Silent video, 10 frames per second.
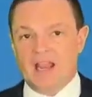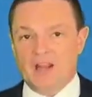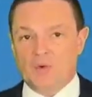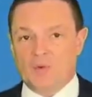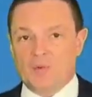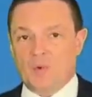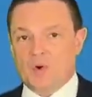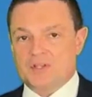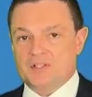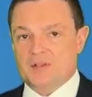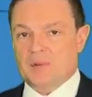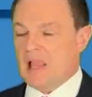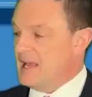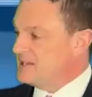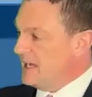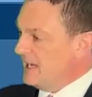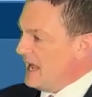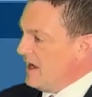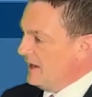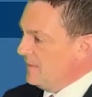in northern portions of Pulaski
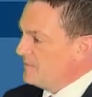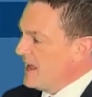County.